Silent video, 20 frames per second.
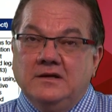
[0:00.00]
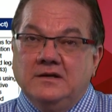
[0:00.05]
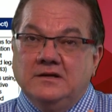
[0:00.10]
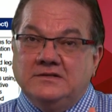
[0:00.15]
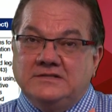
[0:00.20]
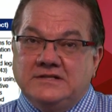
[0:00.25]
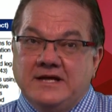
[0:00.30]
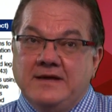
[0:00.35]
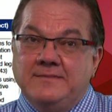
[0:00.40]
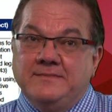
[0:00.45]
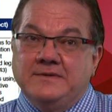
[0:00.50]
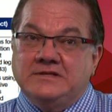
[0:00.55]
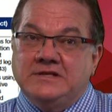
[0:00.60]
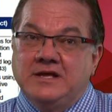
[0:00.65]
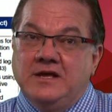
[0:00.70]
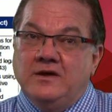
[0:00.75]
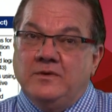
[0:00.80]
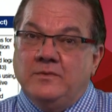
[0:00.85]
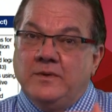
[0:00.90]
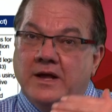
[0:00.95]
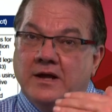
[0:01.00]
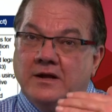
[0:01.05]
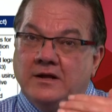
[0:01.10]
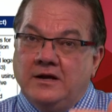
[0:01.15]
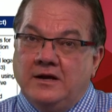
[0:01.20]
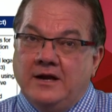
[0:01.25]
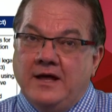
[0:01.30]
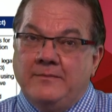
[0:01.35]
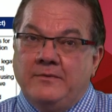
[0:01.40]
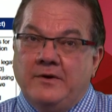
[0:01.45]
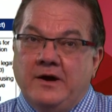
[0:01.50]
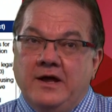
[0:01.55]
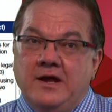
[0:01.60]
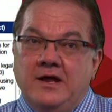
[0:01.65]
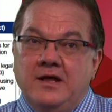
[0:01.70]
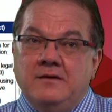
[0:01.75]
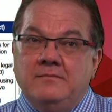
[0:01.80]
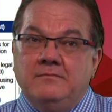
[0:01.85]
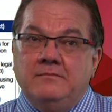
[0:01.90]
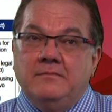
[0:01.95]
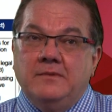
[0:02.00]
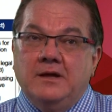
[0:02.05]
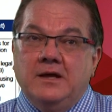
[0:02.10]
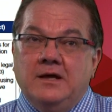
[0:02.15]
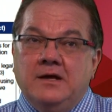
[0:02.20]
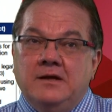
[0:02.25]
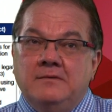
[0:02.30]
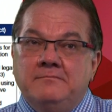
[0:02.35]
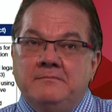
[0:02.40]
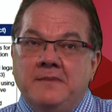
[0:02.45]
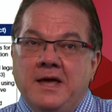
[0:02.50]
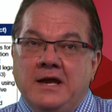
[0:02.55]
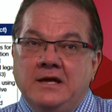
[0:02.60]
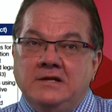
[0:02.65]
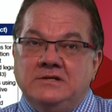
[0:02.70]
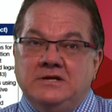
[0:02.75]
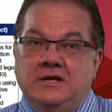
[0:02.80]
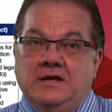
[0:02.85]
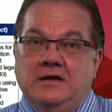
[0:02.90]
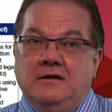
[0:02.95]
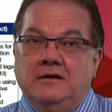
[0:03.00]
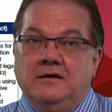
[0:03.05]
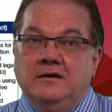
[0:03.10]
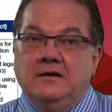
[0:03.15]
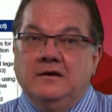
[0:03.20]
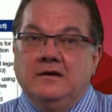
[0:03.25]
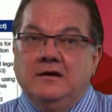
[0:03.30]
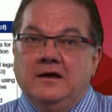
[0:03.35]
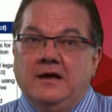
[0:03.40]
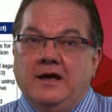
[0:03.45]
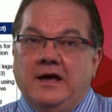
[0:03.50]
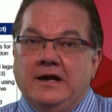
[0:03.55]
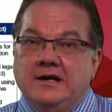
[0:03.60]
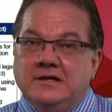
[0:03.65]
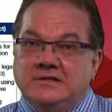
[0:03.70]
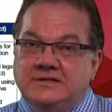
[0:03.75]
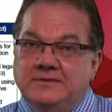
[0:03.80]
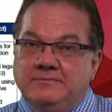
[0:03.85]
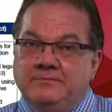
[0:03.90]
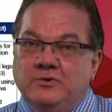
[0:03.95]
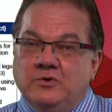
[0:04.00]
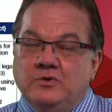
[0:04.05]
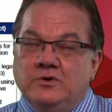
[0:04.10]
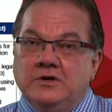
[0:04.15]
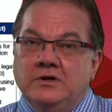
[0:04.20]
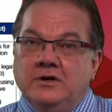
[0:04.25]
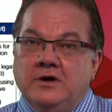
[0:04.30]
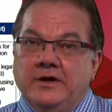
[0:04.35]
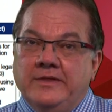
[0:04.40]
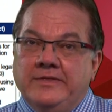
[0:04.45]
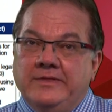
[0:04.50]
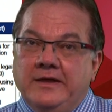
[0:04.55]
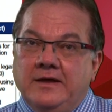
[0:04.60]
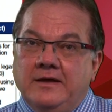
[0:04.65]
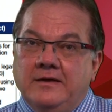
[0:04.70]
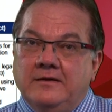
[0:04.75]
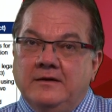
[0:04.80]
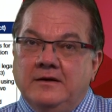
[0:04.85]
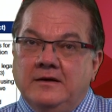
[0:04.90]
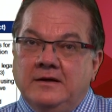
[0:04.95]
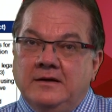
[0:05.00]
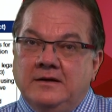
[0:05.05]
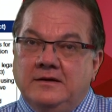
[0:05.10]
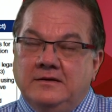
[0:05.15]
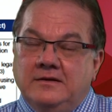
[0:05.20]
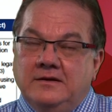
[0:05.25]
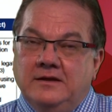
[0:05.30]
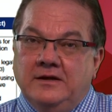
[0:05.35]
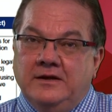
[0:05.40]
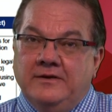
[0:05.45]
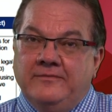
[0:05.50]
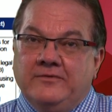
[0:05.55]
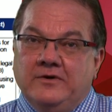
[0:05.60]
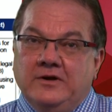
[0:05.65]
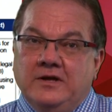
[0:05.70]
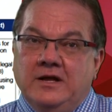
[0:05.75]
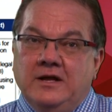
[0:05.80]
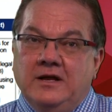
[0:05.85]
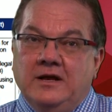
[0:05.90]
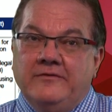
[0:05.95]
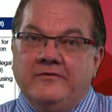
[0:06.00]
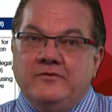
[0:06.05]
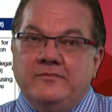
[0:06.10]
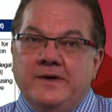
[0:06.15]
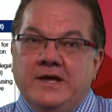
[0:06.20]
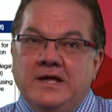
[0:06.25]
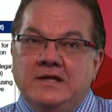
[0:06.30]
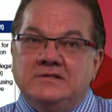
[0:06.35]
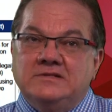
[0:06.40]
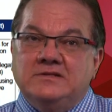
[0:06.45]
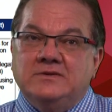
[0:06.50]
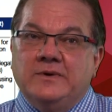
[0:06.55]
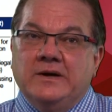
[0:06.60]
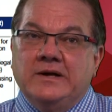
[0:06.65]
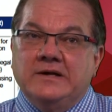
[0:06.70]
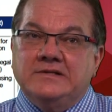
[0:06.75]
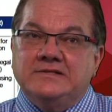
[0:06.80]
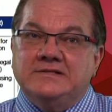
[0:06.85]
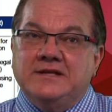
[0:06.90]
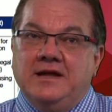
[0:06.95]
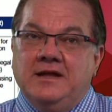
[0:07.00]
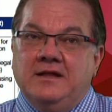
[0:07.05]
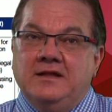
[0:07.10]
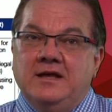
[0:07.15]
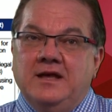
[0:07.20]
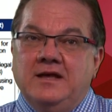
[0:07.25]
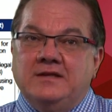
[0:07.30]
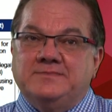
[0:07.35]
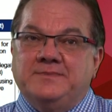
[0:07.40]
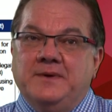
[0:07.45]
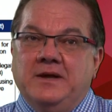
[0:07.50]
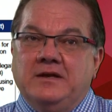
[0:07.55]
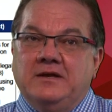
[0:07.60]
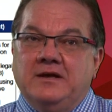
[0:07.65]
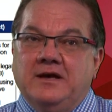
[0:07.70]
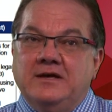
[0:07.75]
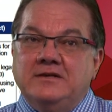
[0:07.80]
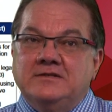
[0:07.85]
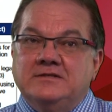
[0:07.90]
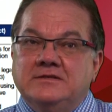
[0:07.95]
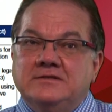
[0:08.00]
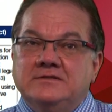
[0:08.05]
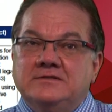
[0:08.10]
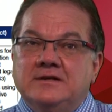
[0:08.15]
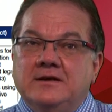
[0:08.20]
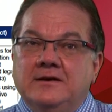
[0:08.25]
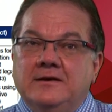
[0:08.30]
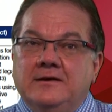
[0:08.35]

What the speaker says: statements here around collaborating and managing. And it's important, I think, at the different year level bands to understand the expectations